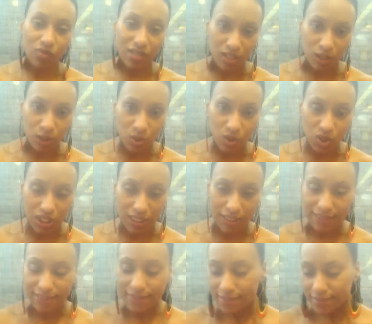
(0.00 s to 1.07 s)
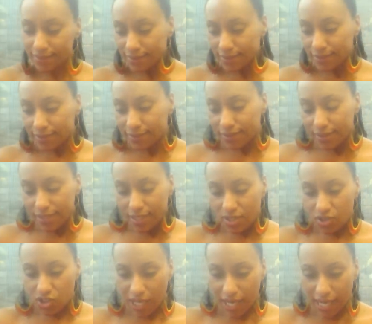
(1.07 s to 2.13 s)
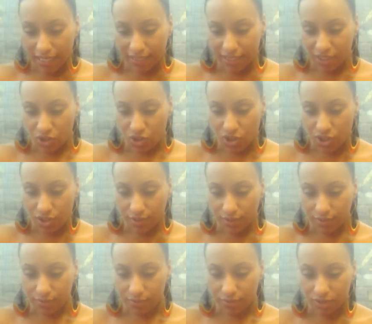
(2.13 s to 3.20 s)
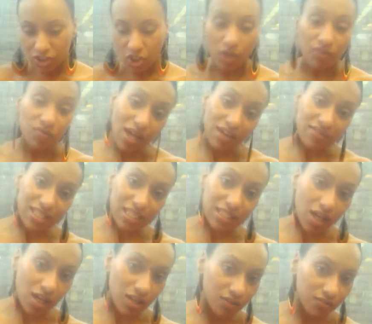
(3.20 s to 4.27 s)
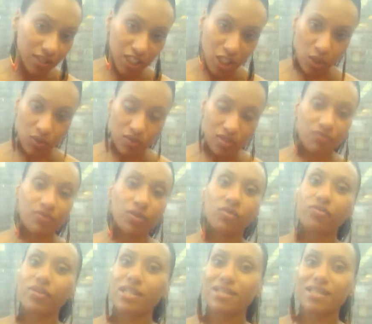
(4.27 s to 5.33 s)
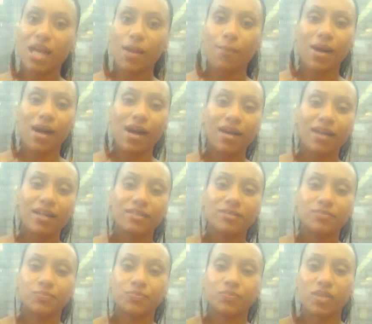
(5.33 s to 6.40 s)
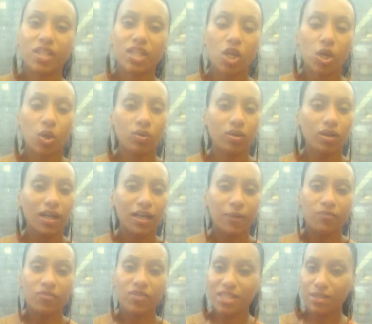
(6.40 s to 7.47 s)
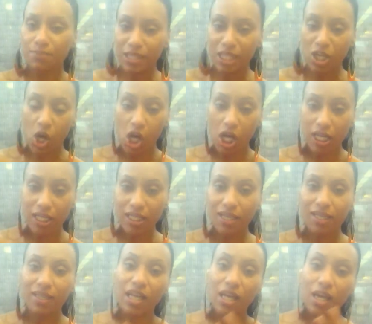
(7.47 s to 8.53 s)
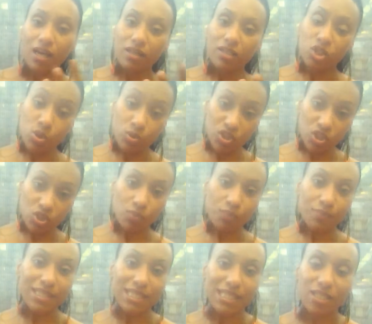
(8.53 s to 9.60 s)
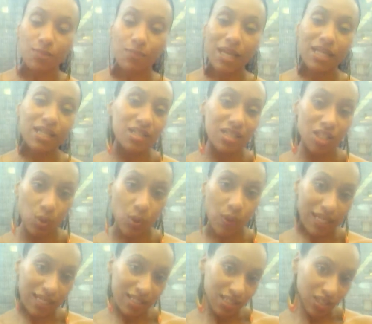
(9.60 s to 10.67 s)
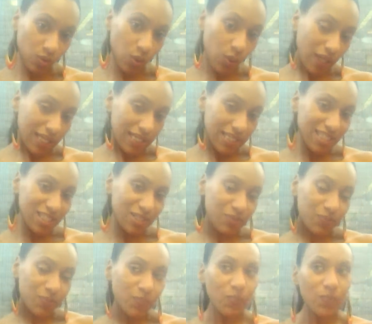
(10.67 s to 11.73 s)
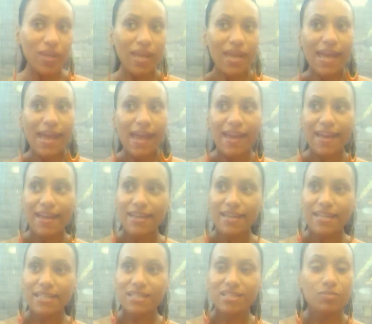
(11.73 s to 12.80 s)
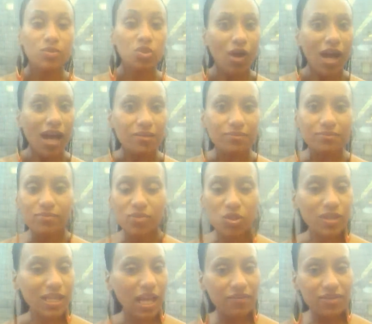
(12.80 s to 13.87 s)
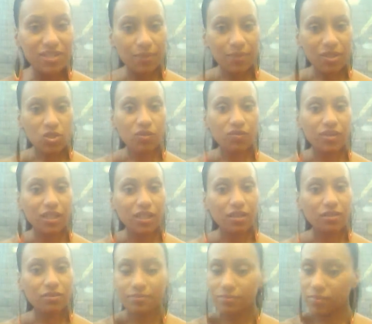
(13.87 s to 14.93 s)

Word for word: resolution challenge. So if you haven't seen the other videos, feel free to stop by. You know, um, visit me on YouTube, Miss Independent 0808, and subscribe so that every time I do a video,